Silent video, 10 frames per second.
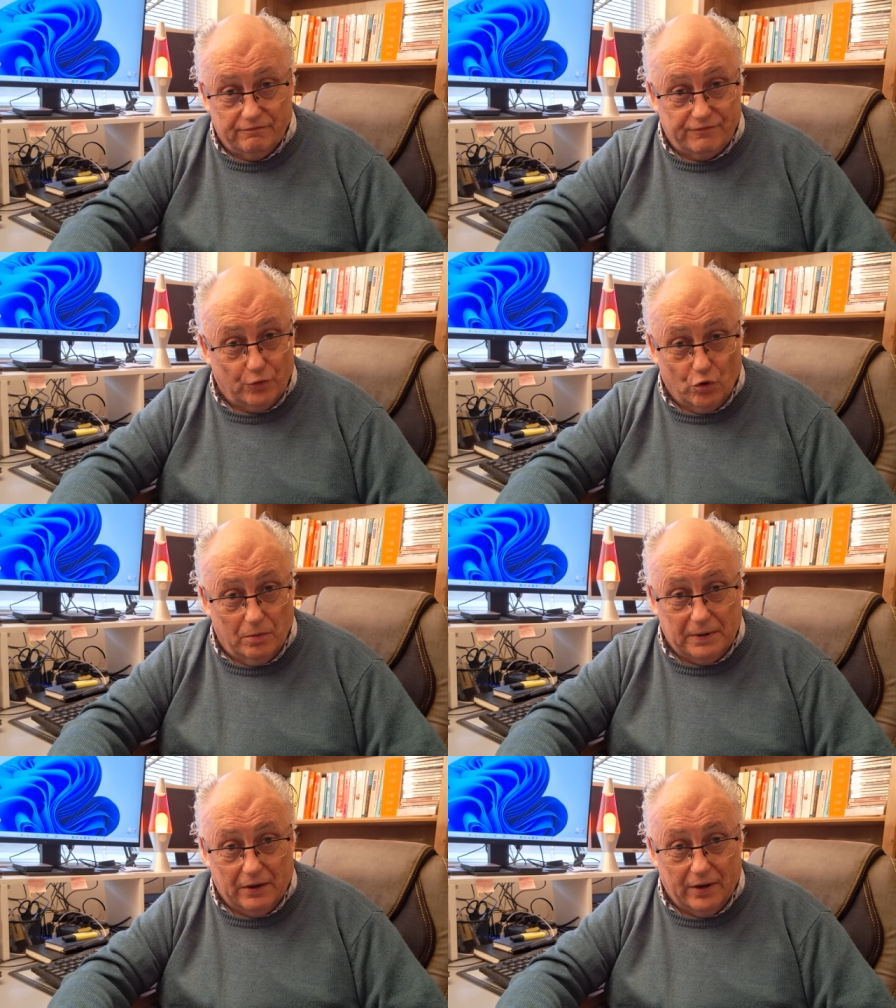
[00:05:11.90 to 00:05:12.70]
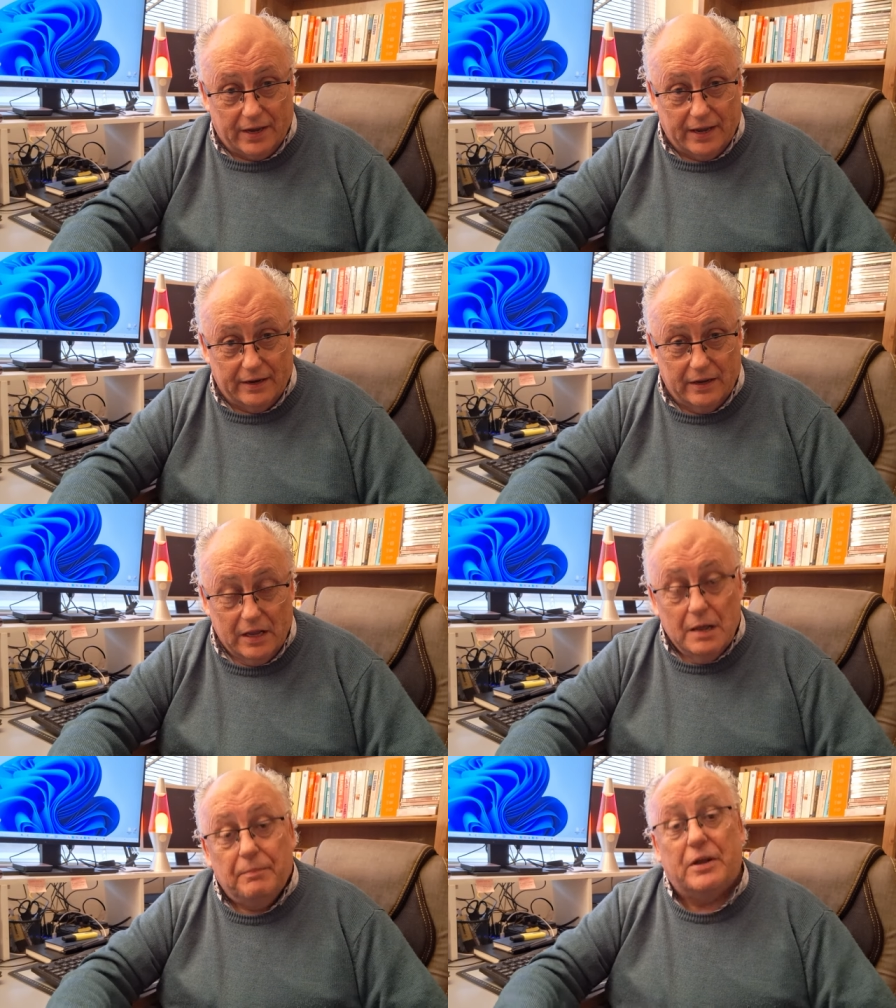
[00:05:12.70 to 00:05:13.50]
thought about again
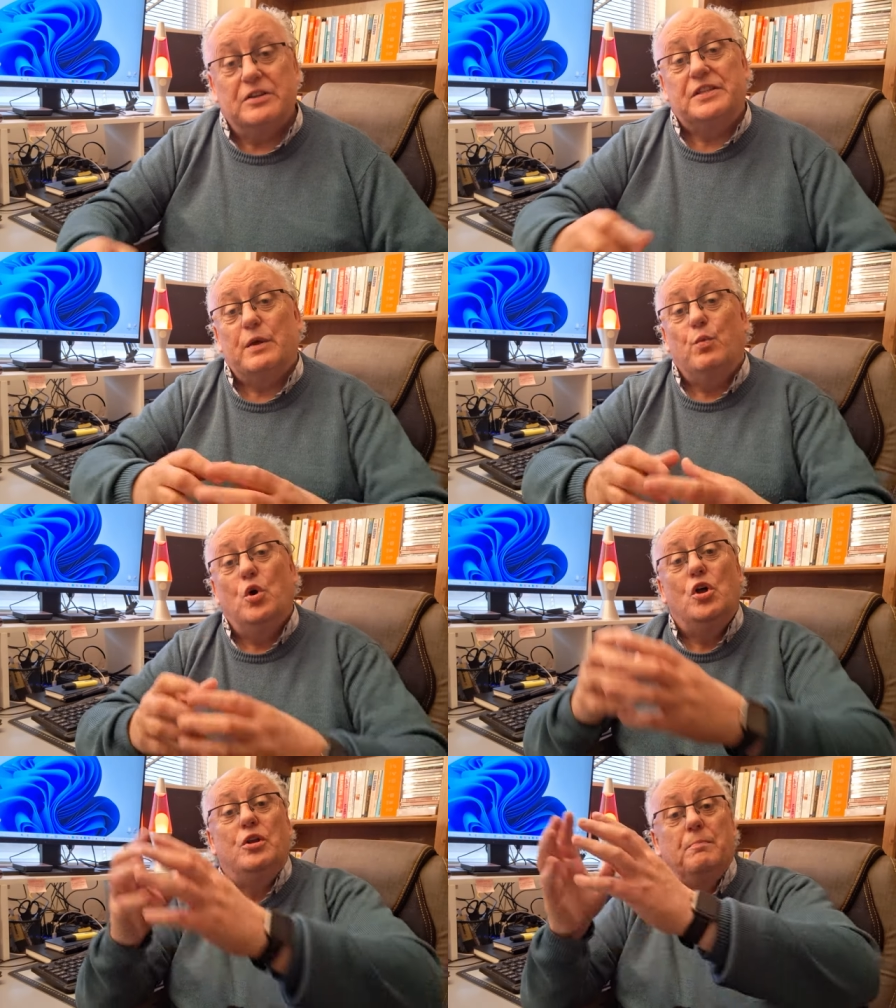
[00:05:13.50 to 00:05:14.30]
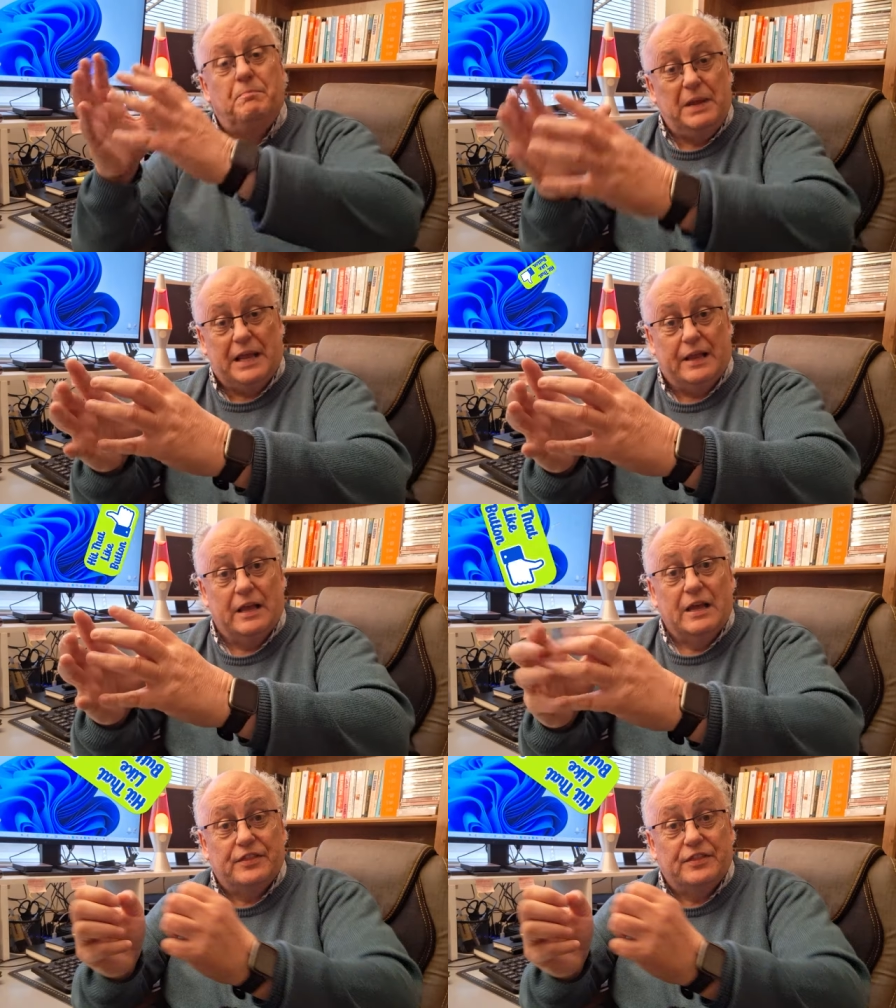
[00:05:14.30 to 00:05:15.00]
because they weren't big.